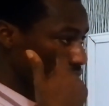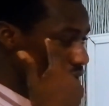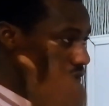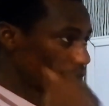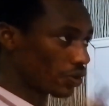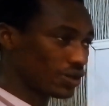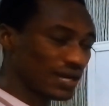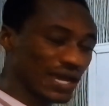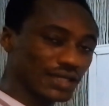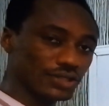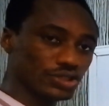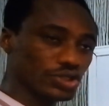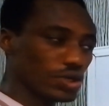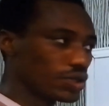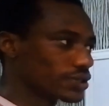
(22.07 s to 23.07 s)
A runner
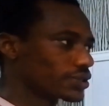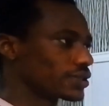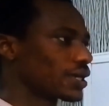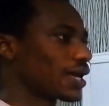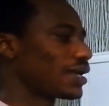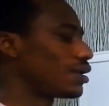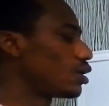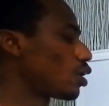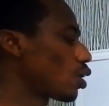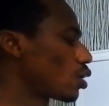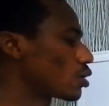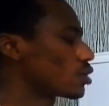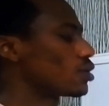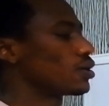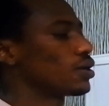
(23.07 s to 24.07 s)
jogs
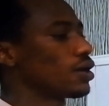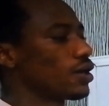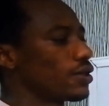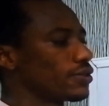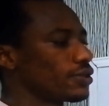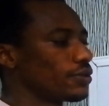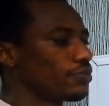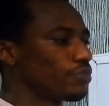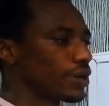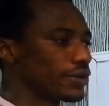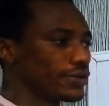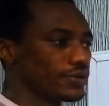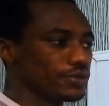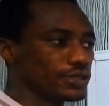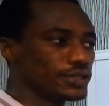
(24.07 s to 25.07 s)
along the
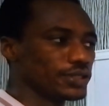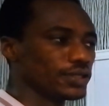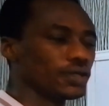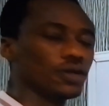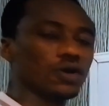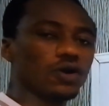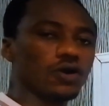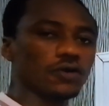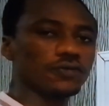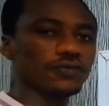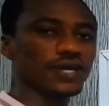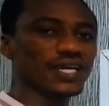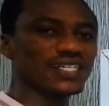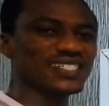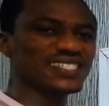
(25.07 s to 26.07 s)
perimeter
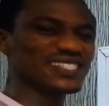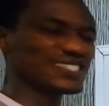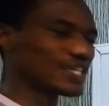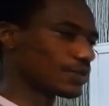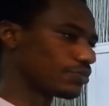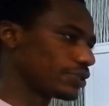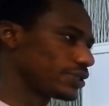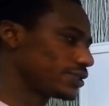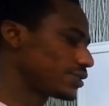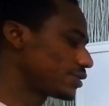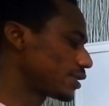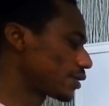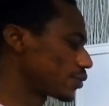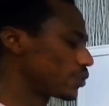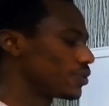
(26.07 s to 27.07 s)
of a
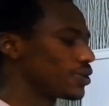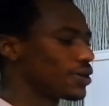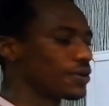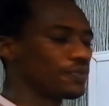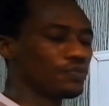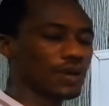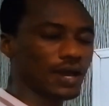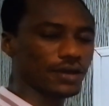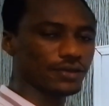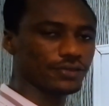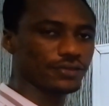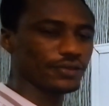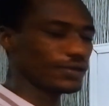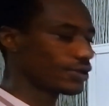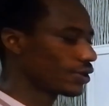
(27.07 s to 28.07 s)
semicircular path
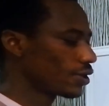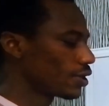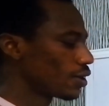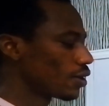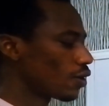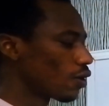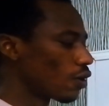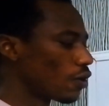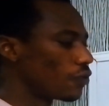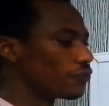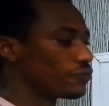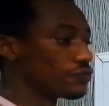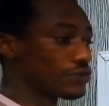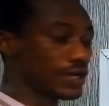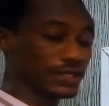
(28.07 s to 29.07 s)

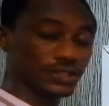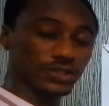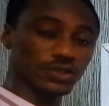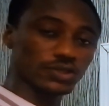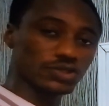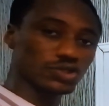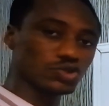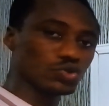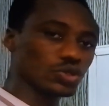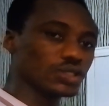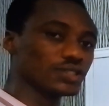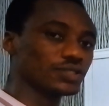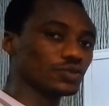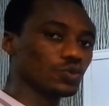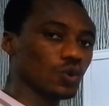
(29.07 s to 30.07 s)
of radius
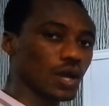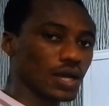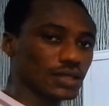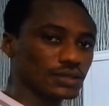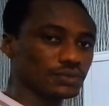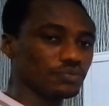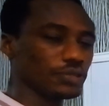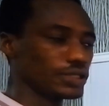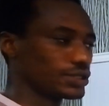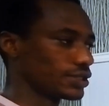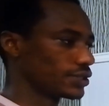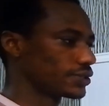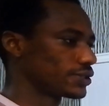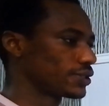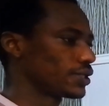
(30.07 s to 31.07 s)
21
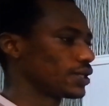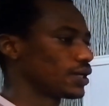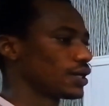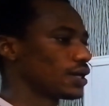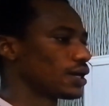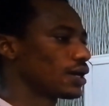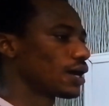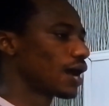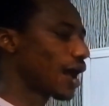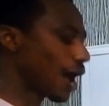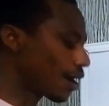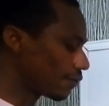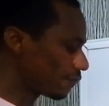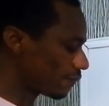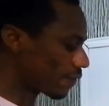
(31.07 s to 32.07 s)
meters.
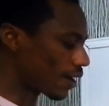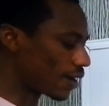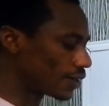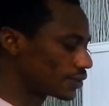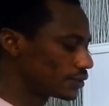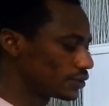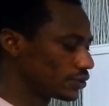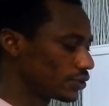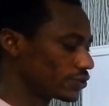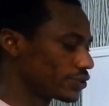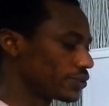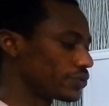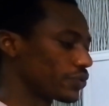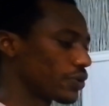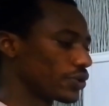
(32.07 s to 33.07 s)
How far does
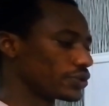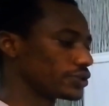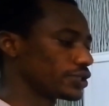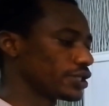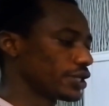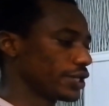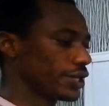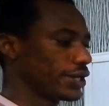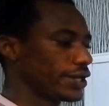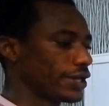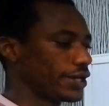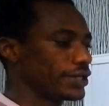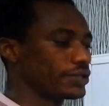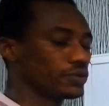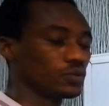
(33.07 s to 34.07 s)
he run
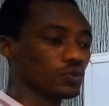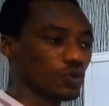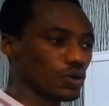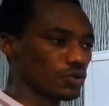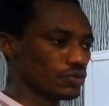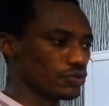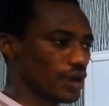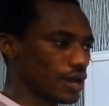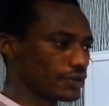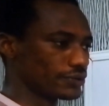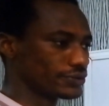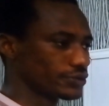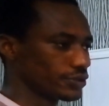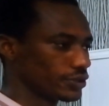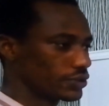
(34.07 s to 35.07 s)
in one
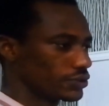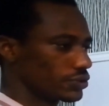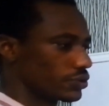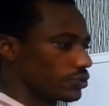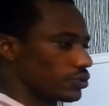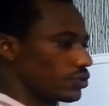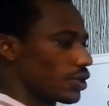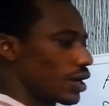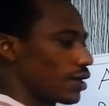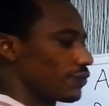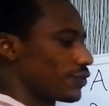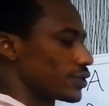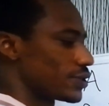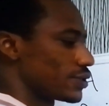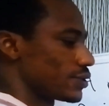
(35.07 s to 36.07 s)
round? So you
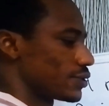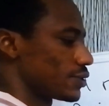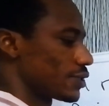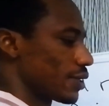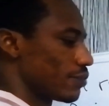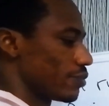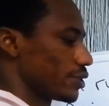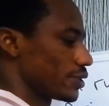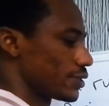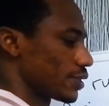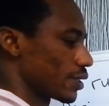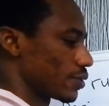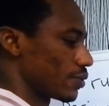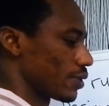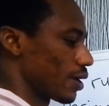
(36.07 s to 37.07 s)
have a
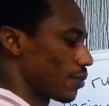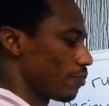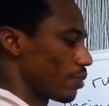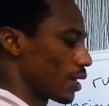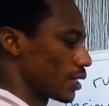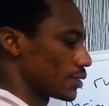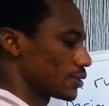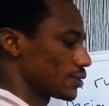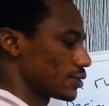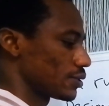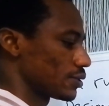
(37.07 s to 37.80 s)
semicircular path